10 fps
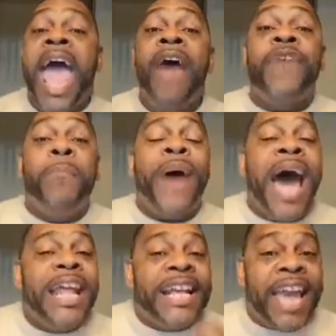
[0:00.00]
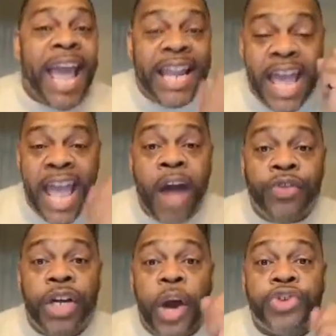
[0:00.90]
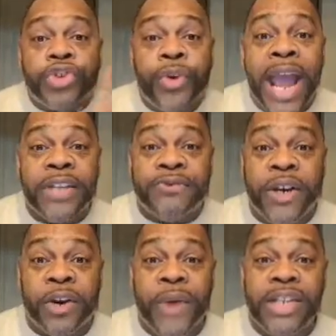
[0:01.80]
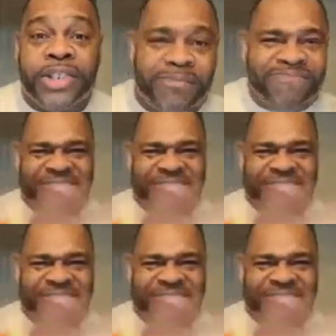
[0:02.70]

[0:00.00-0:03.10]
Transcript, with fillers: Everybody can't handle your transfiguration.